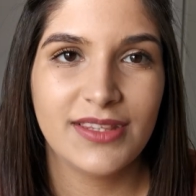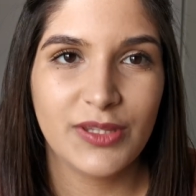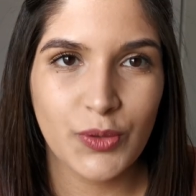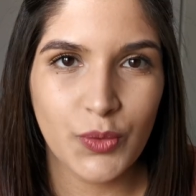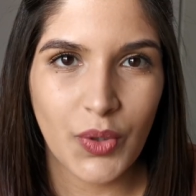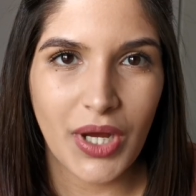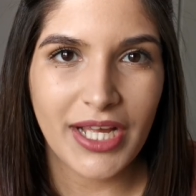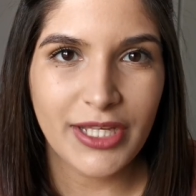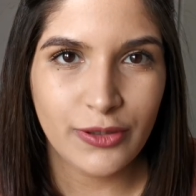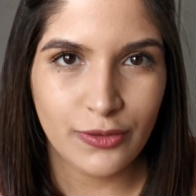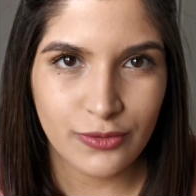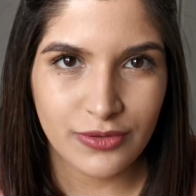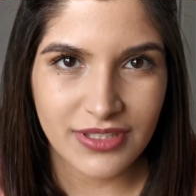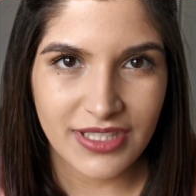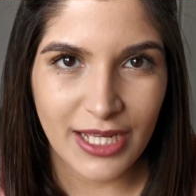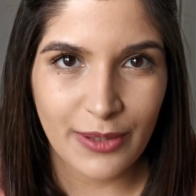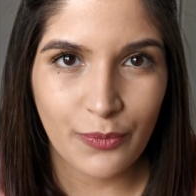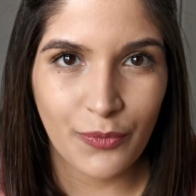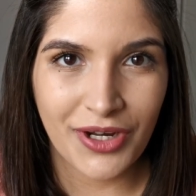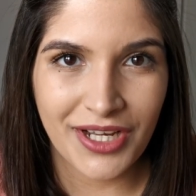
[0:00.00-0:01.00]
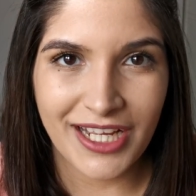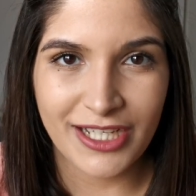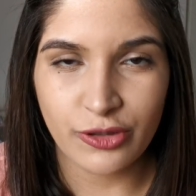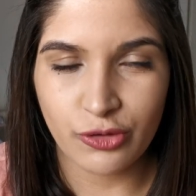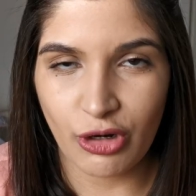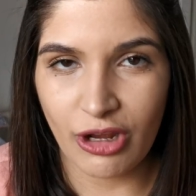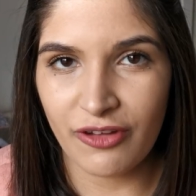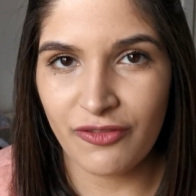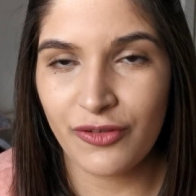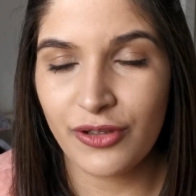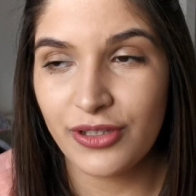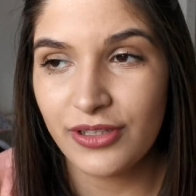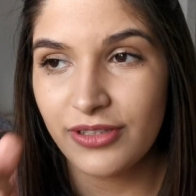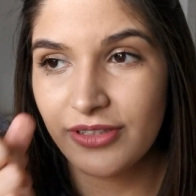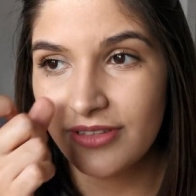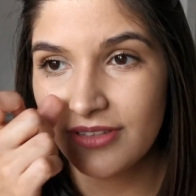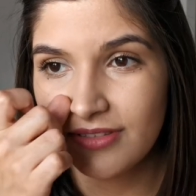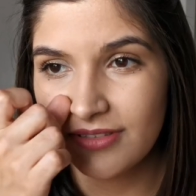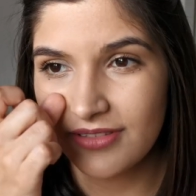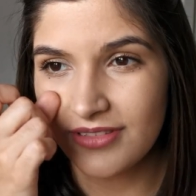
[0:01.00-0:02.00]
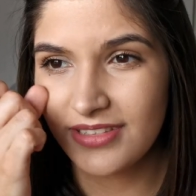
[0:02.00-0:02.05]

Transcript: Do I use them when I travel?